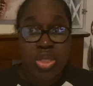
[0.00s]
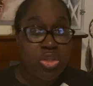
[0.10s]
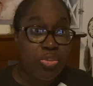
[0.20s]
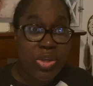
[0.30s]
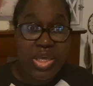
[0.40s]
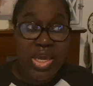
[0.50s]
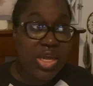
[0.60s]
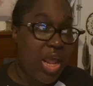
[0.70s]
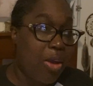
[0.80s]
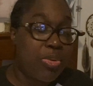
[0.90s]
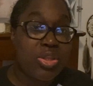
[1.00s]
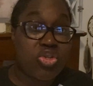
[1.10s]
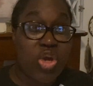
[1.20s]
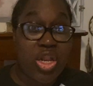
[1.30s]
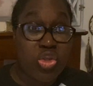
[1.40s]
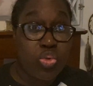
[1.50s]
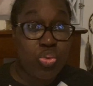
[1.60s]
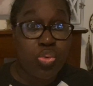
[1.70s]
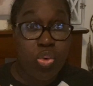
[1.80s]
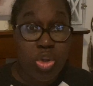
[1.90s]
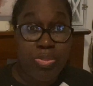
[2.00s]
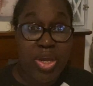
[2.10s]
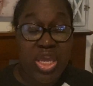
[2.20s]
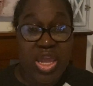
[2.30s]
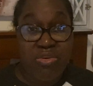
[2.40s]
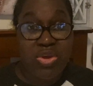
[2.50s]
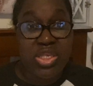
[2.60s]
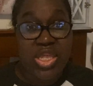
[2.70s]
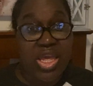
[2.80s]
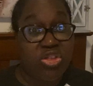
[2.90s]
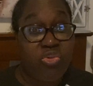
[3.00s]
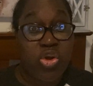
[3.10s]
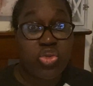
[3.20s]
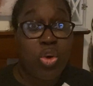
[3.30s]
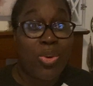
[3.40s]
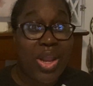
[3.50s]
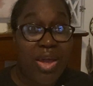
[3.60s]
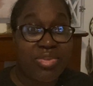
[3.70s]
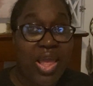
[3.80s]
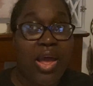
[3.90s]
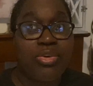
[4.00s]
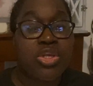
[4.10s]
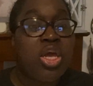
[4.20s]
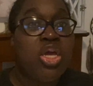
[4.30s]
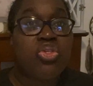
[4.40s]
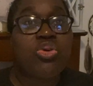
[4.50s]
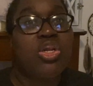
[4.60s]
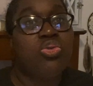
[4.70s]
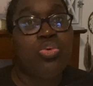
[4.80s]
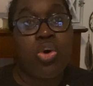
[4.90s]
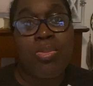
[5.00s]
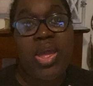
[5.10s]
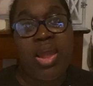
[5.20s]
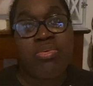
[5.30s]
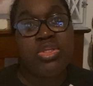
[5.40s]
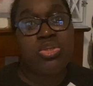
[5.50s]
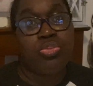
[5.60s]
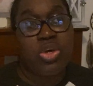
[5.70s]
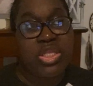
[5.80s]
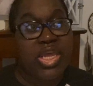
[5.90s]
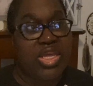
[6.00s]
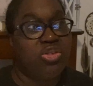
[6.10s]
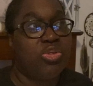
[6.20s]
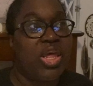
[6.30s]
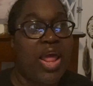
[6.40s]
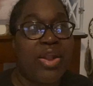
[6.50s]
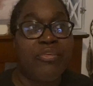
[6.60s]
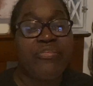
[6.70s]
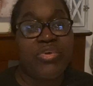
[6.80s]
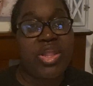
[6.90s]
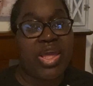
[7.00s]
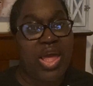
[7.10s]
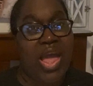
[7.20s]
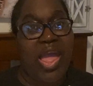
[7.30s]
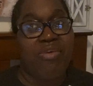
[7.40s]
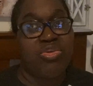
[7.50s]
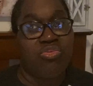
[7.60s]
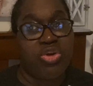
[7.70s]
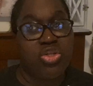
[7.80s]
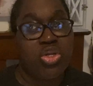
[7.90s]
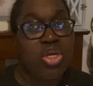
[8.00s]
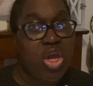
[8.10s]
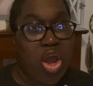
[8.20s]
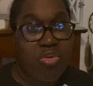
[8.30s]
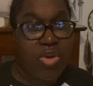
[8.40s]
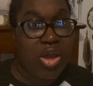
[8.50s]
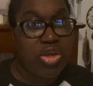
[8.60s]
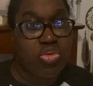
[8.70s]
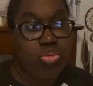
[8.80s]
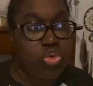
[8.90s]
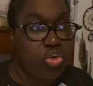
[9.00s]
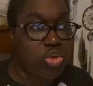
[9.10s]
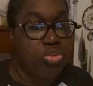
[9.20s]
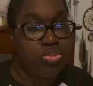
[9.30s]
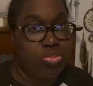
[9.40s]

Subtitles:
The weekend, I would try to do all of my errands, like as far as going out the house, try to do all my errands one day so that I don't feel like I have to run around and do chores